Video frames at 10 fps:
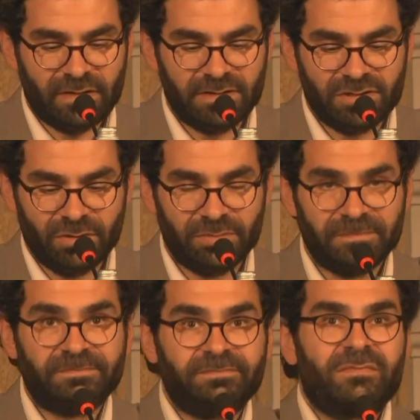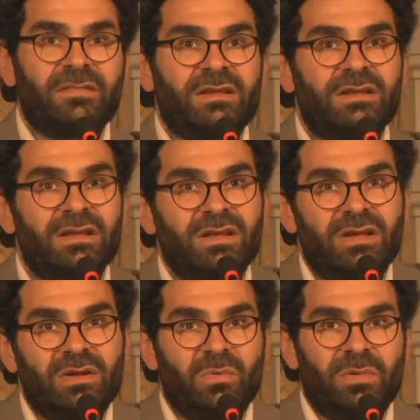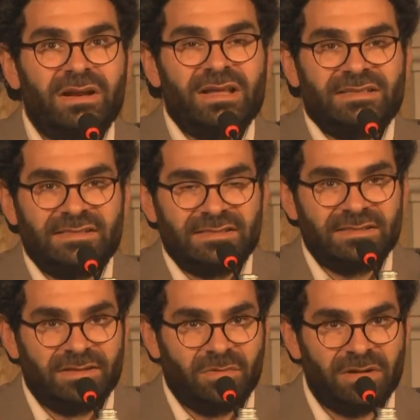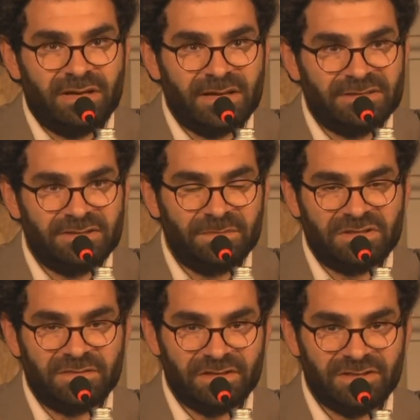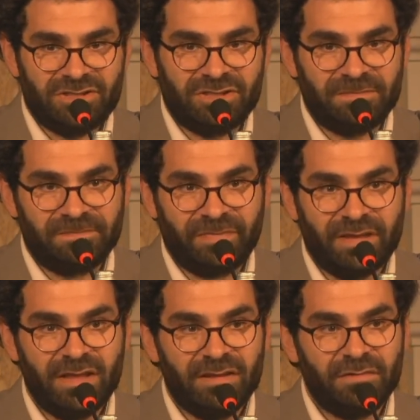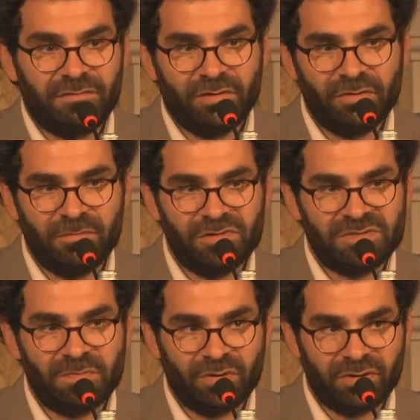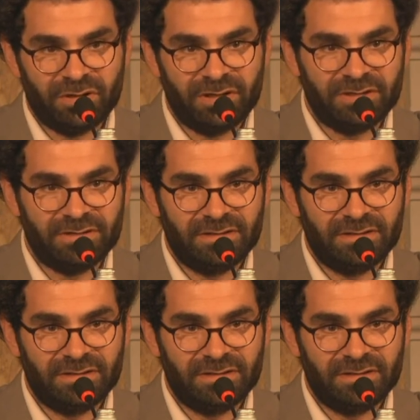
So, one last observation. The forum was born